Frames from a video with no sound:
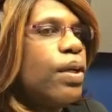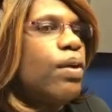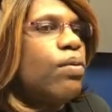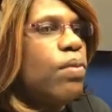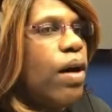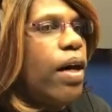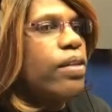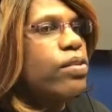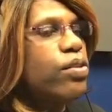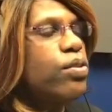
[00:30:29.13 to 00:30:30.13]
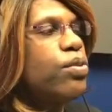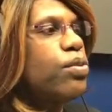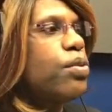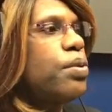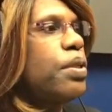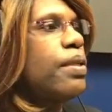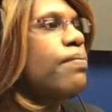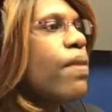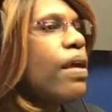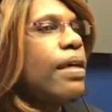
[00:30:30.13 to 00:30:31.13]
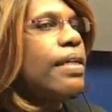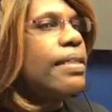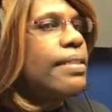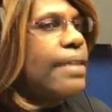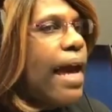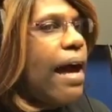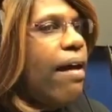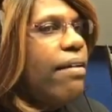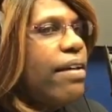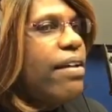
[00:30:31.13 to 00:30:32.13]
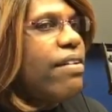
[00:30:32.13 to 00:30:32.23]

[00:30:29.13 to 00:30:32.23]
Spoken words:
1, 2, 3. Down in the